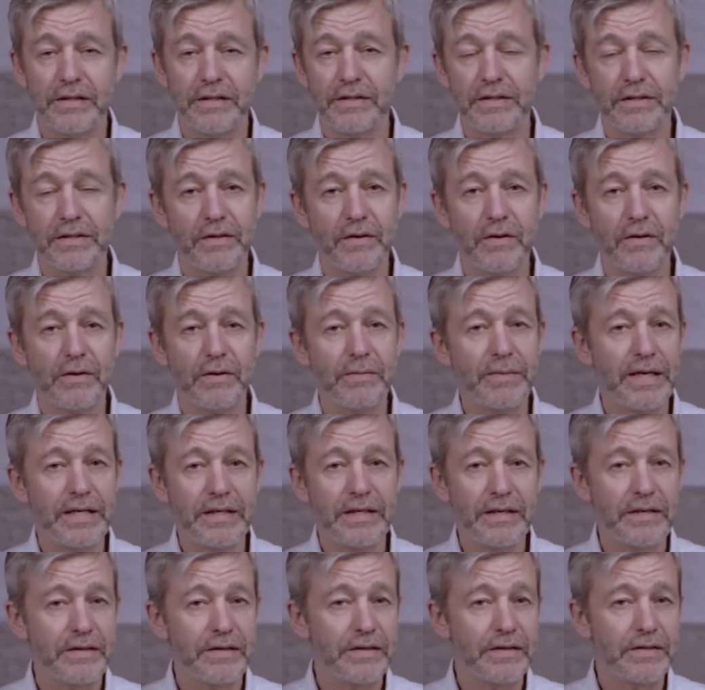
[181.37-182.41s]
in all my
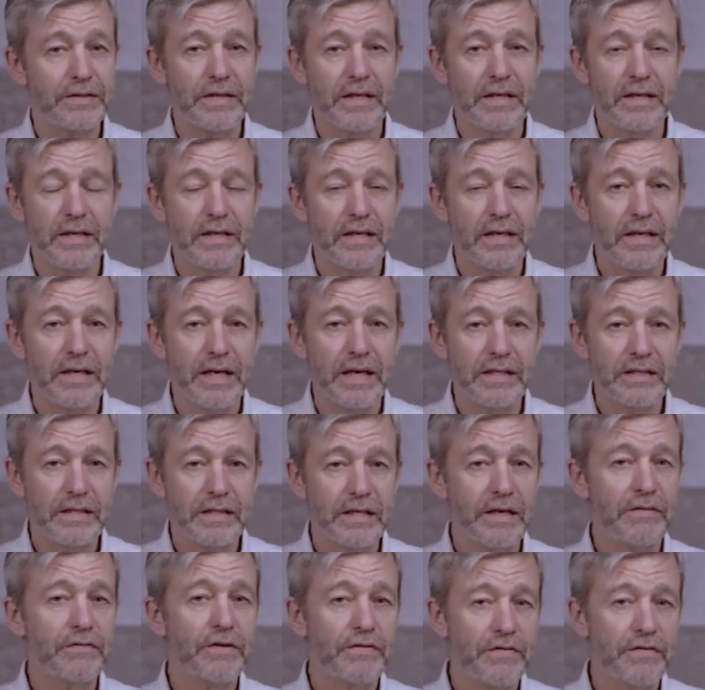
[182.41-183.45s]
years, has
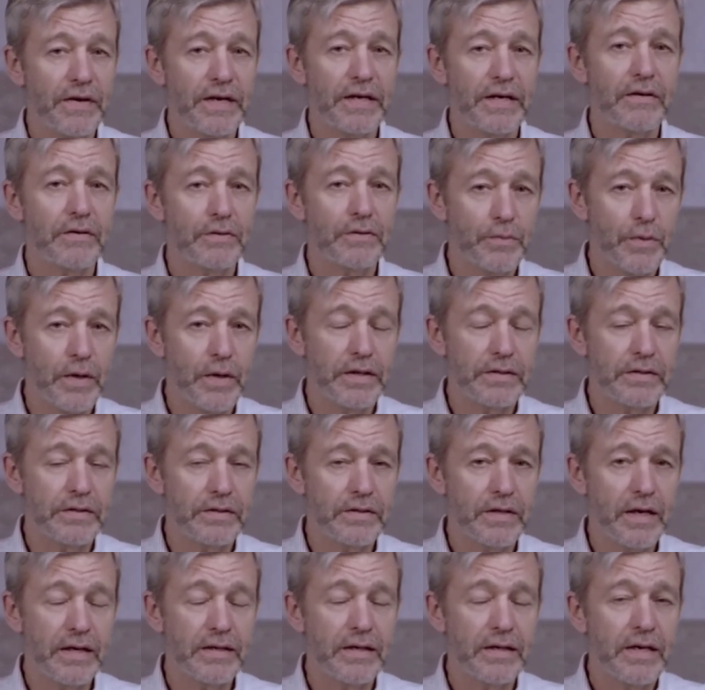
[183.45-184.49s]
never failed once.
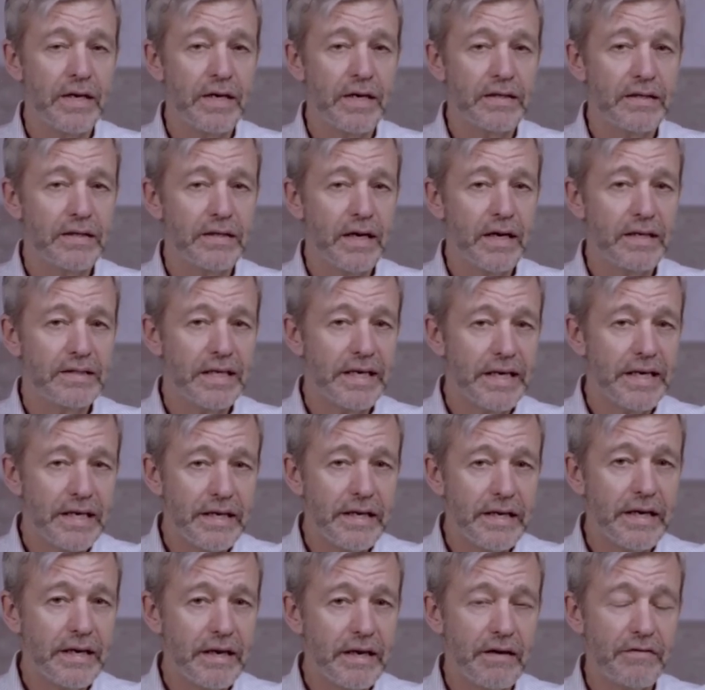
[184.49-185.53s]
Not, not
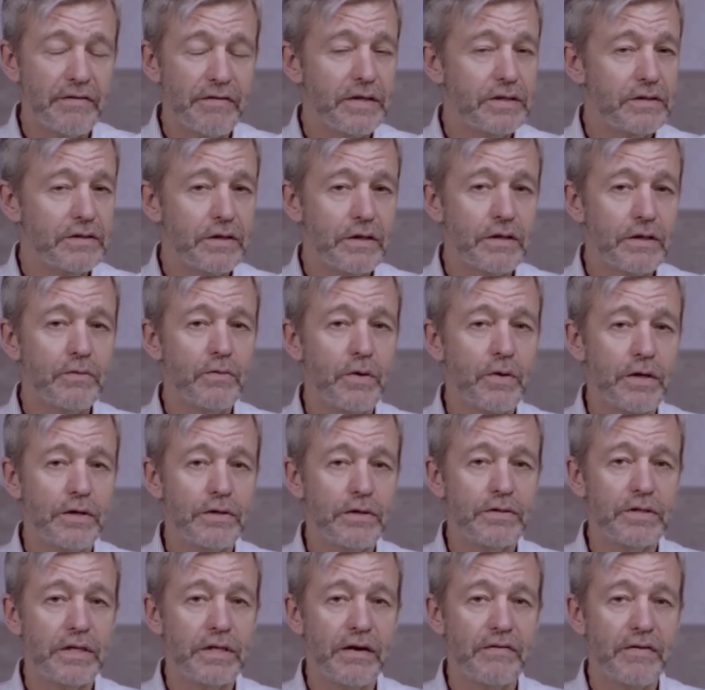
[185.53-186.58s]
any of his good words
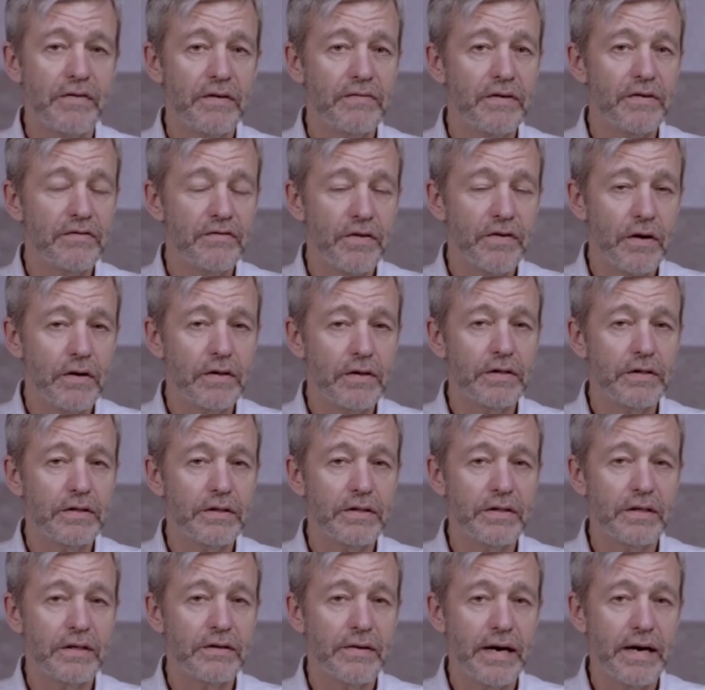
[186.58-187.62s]
have ever fallen to the
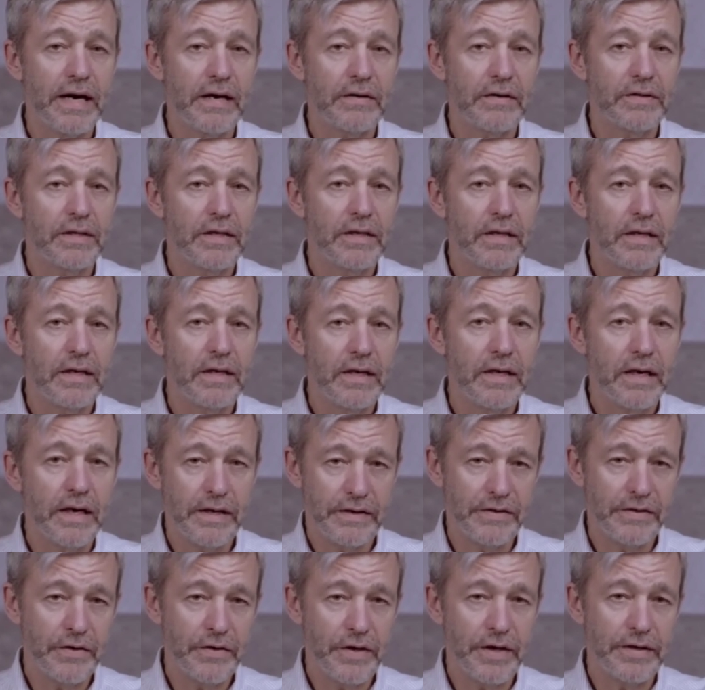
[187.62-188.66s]
ground
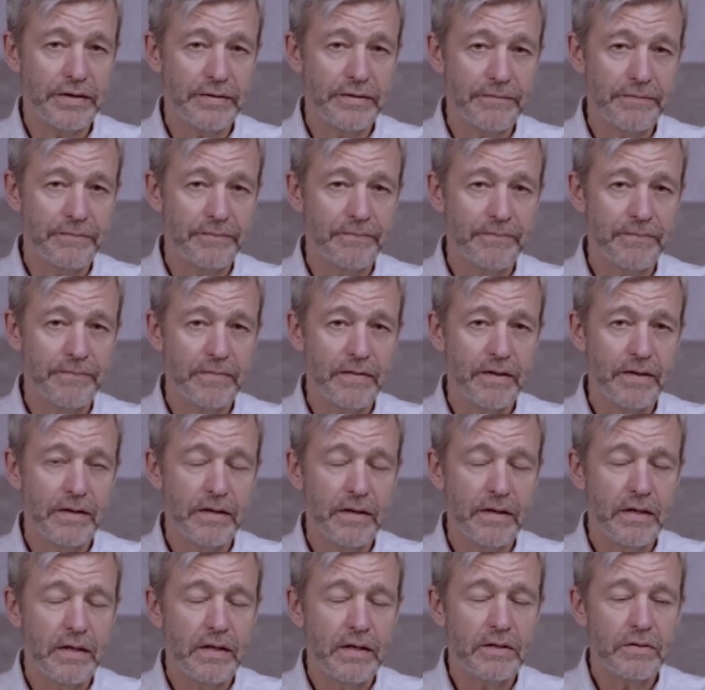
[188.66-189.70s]
undone.
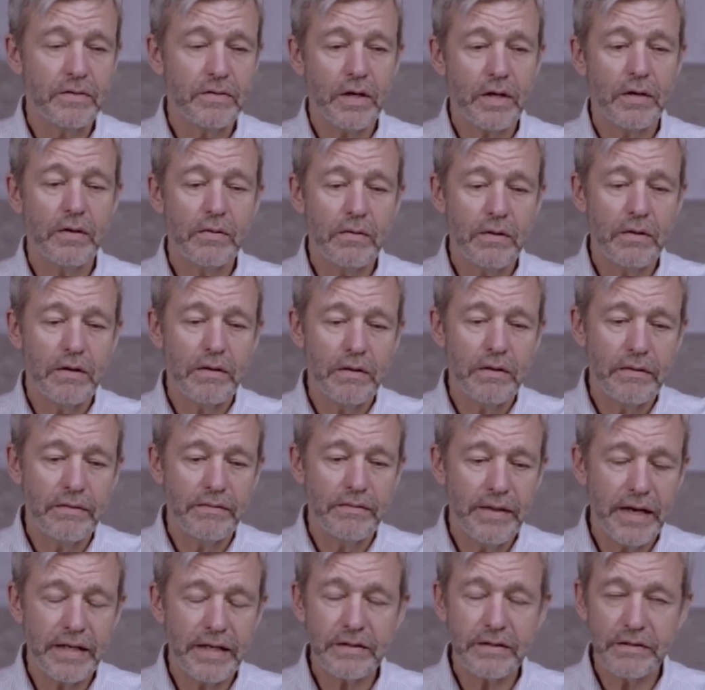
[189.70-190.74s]
So
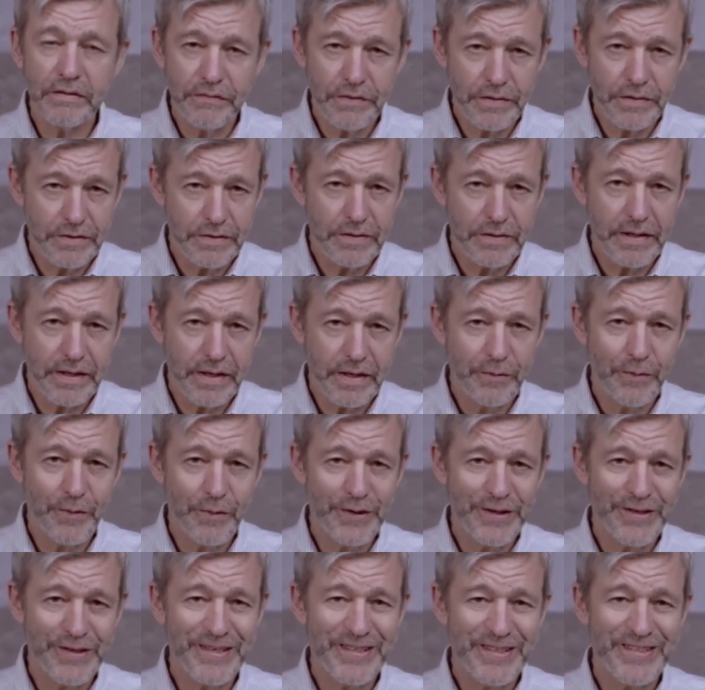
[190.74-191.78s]
that's the first thing I
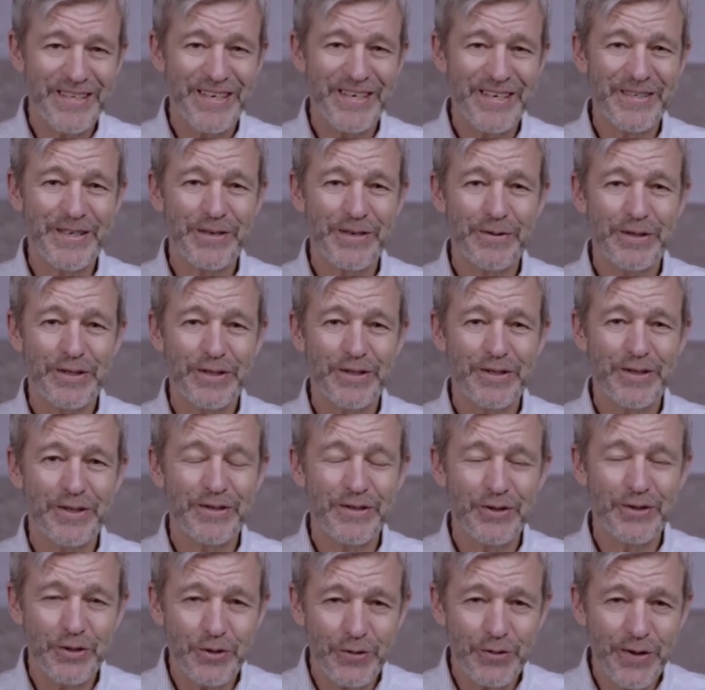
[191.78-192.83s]
wanted to tell you is to
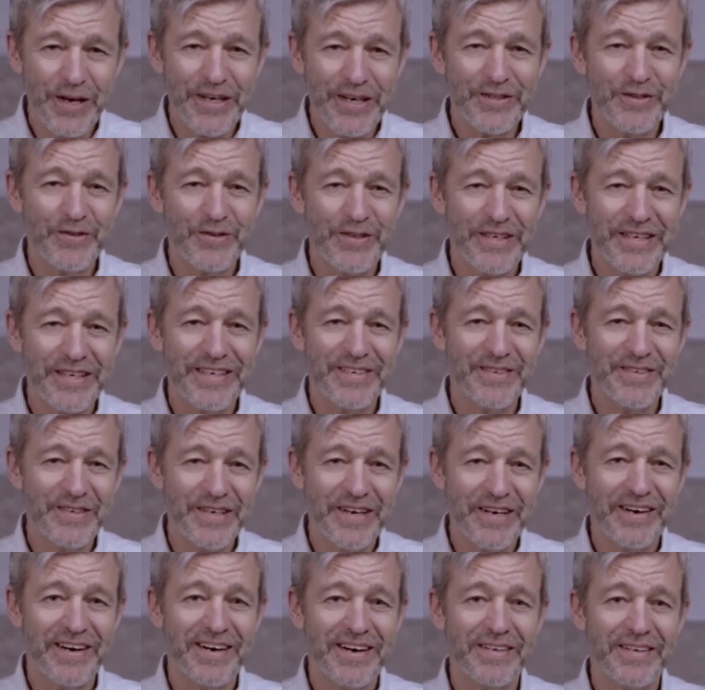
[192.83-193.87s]
trust in
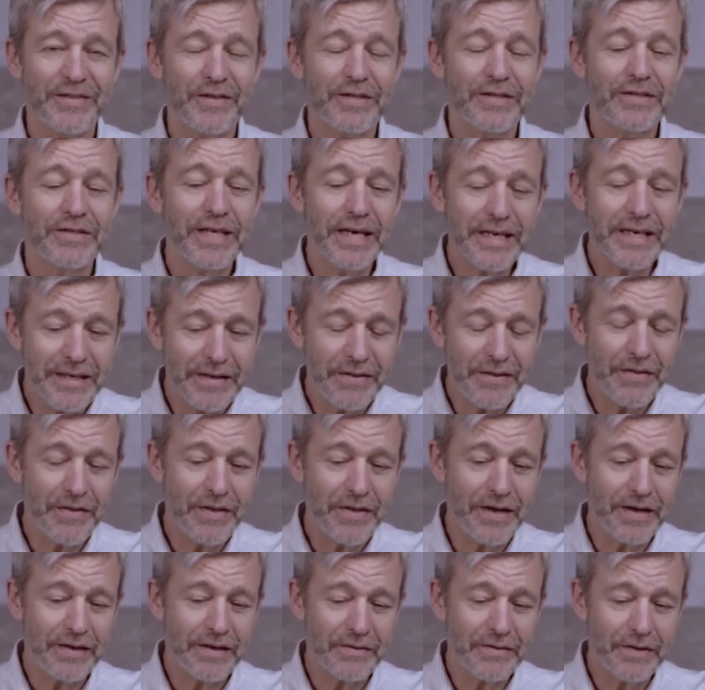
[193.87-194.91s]
God. The second
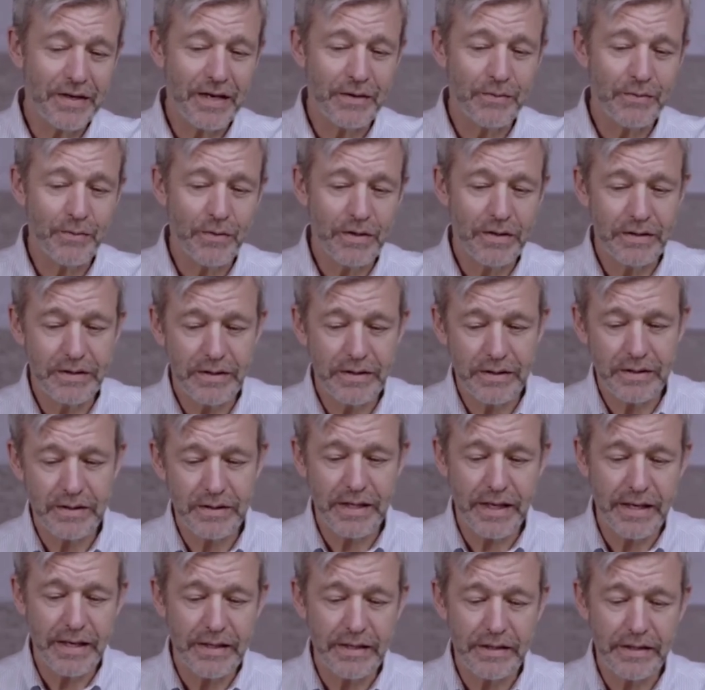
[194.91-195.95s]
thing that I wanted to
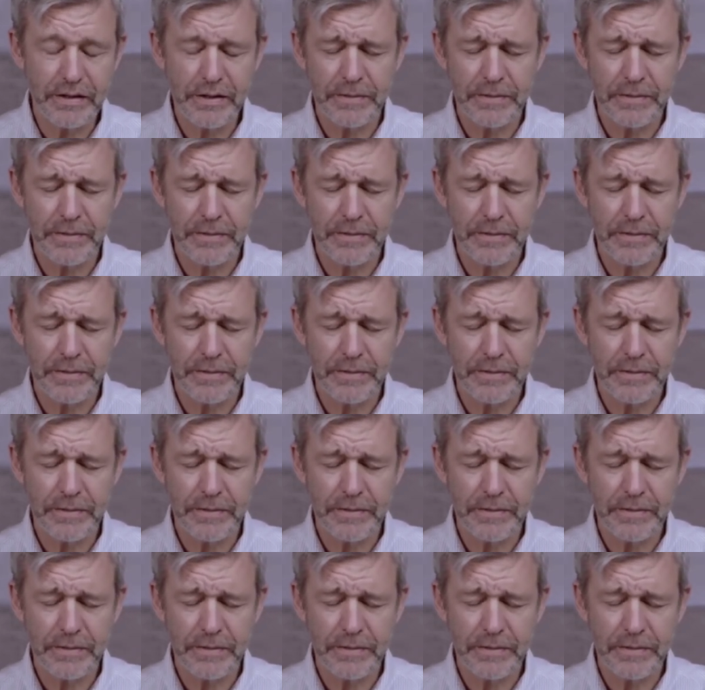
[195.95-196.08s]
say is